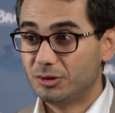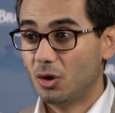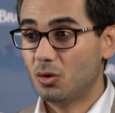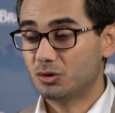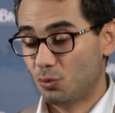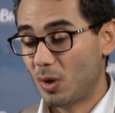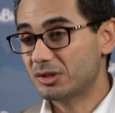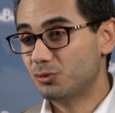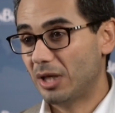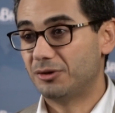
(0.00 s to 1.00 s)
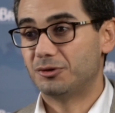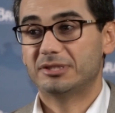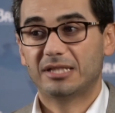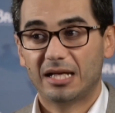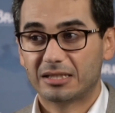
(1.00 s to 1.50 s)
those, once we
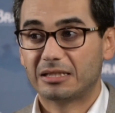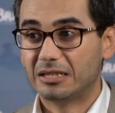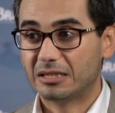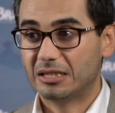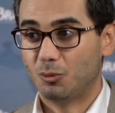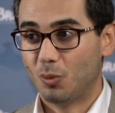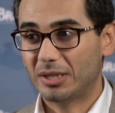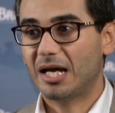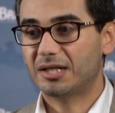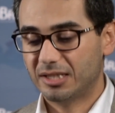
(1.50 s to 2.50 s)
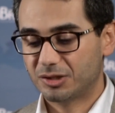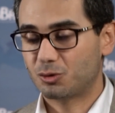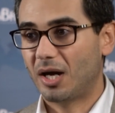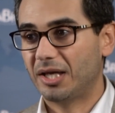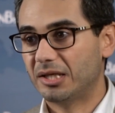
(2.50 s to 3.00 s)
understand clearly what are they
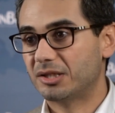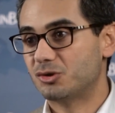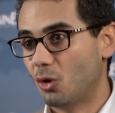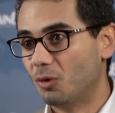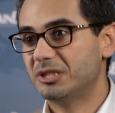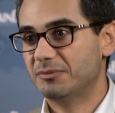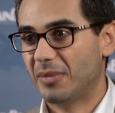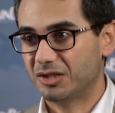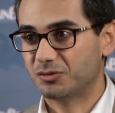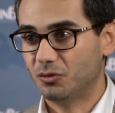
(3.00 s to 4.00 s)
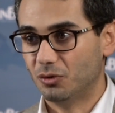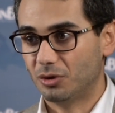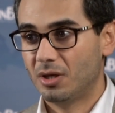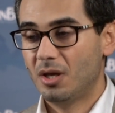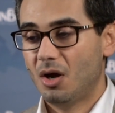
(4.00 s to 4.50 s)
trying to optimize for,
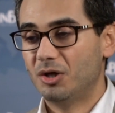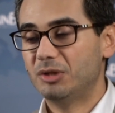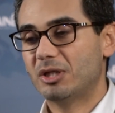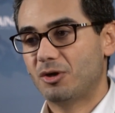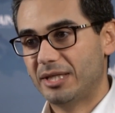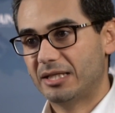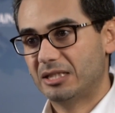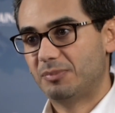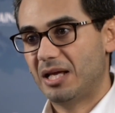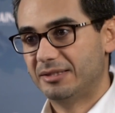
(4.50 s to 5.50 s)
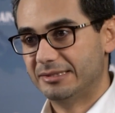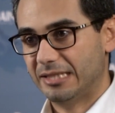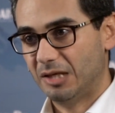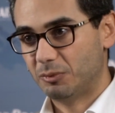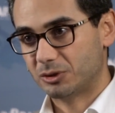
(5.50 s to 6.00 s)
Honeywell Connected Plant is
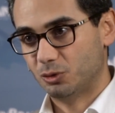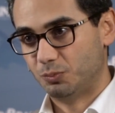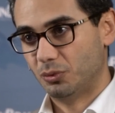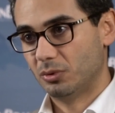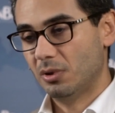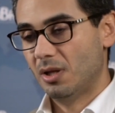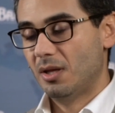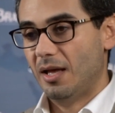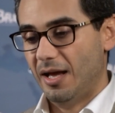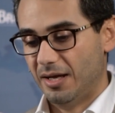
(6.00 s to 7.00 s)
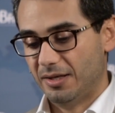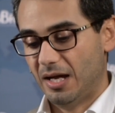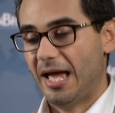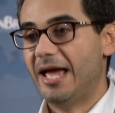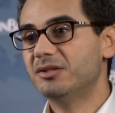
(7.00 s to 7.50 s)
able to pull
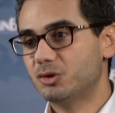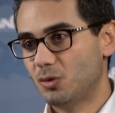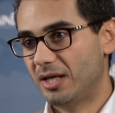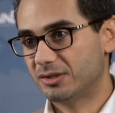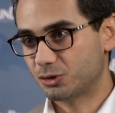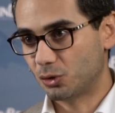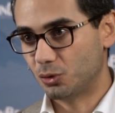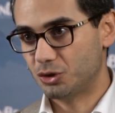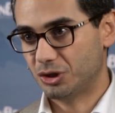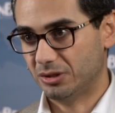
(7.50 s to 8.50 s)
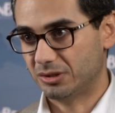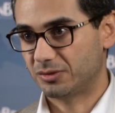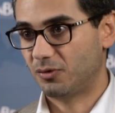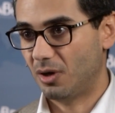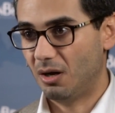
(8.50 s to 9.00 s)
uh, end-to-end -end solutions
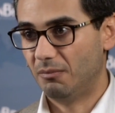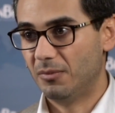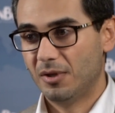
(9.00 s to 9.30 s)
from